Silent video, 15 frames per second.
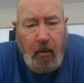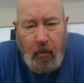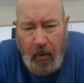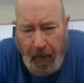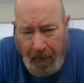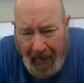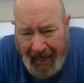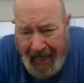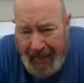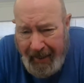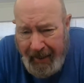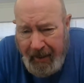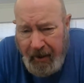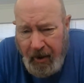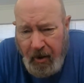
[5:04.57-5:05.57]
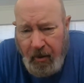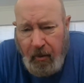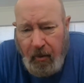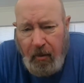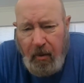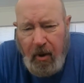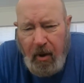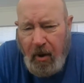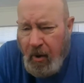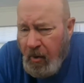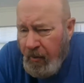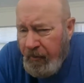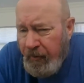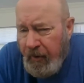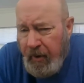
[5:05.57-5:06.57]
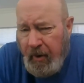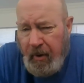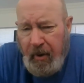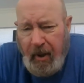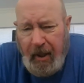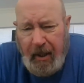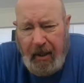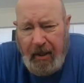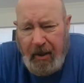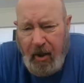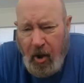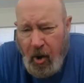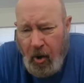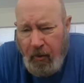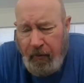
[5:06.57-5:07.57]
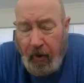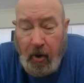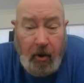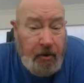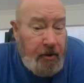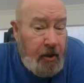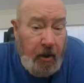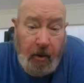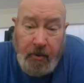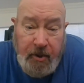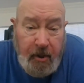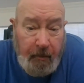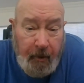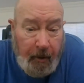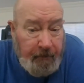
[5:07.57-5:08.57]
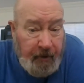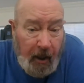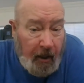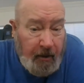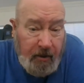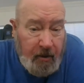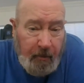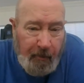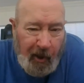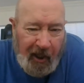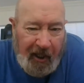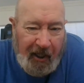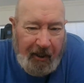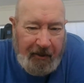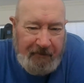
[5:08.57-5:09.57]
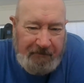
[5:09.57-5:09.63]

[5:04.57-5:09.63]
reminding you over and over, because some of you ain't too bright,